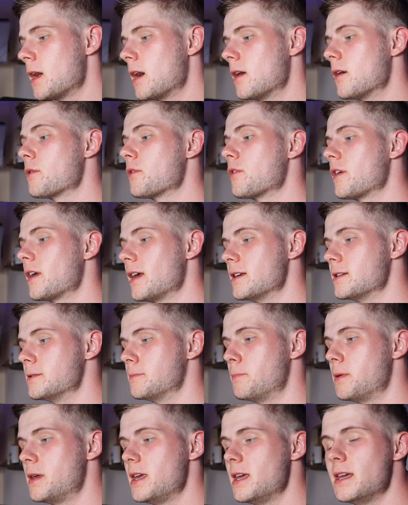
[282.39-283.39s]
Another thing is
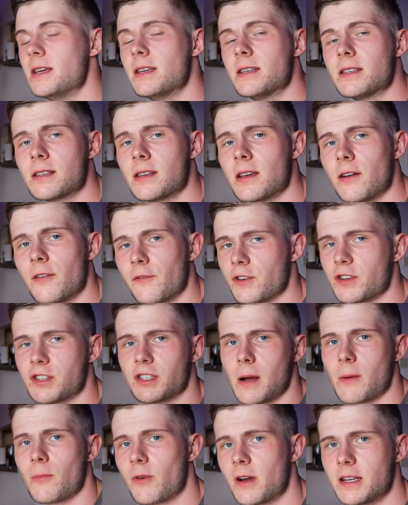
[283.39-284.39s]
peas. For
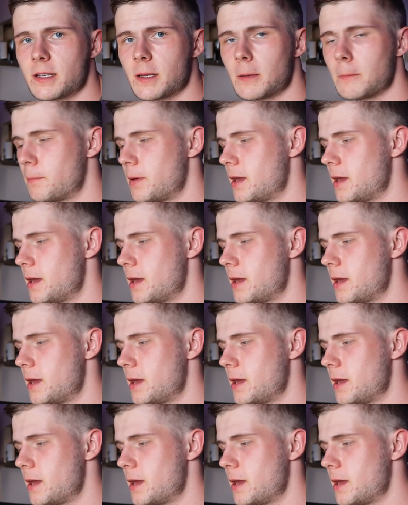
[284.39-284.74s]
some reason,